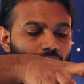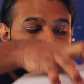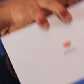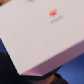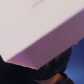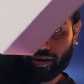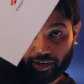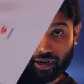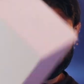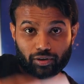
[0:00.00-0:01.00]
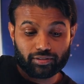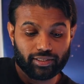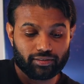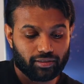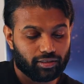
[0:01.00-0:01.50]
Well, I already unboxed
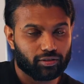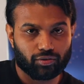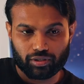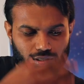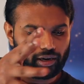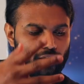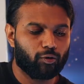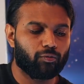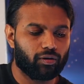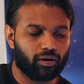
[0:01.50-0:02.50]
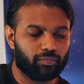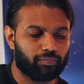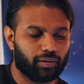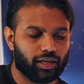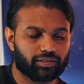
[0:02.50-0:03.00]
this, so there are no
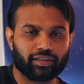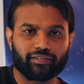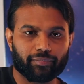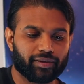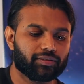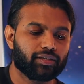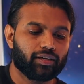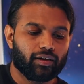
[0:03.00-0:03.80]
plastic wrapping.